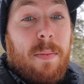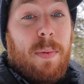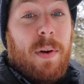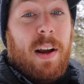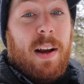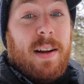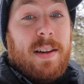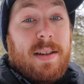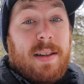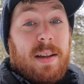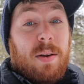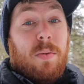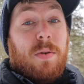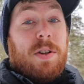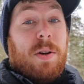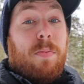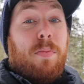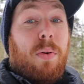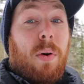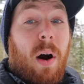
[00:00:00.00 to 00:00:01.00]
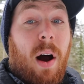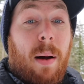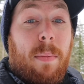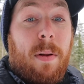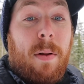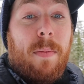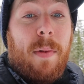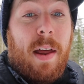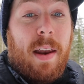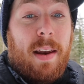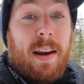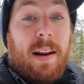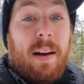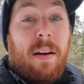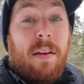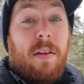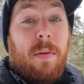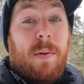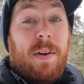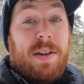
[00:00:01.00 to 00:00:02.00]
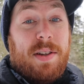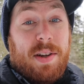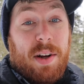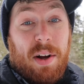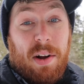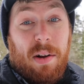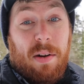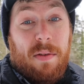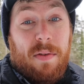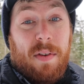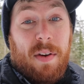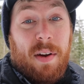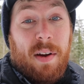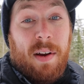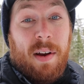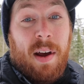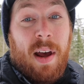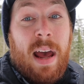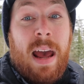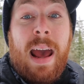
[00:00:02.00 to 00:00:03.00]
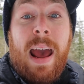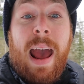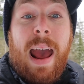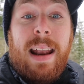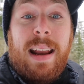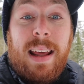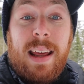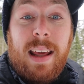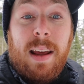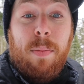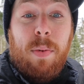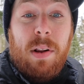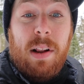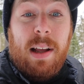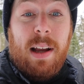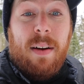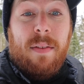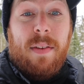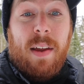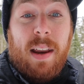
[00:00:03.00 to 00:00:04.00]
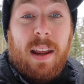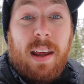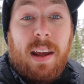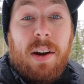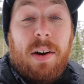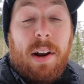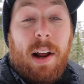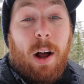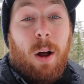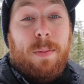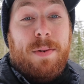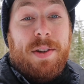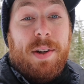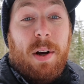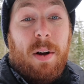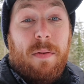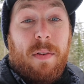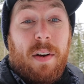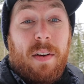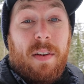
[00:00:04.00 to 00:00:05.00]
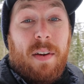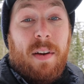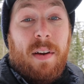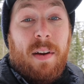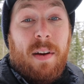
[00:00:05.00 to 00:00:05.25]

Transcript: it because there was a problem that needed to be solved, and he believed that he could help solve it.